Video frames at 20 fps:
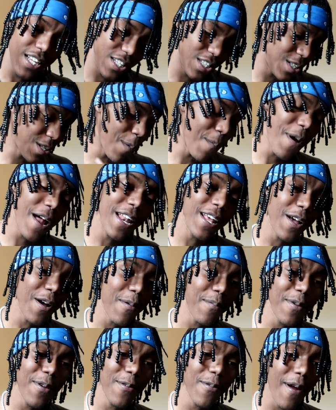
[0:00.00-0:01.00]
Somebody
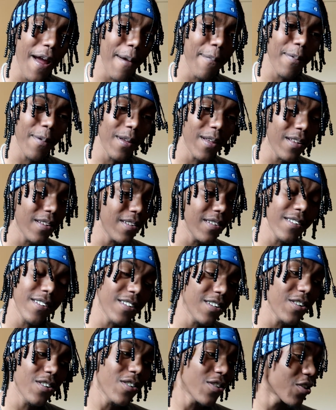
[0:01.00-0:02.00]
gonna be rapping
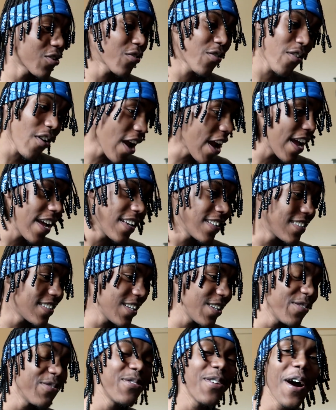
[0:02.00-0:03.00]
crazy,
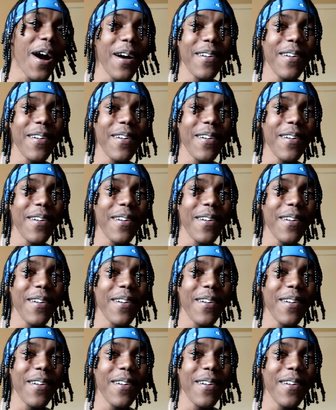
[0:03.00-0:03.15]
you know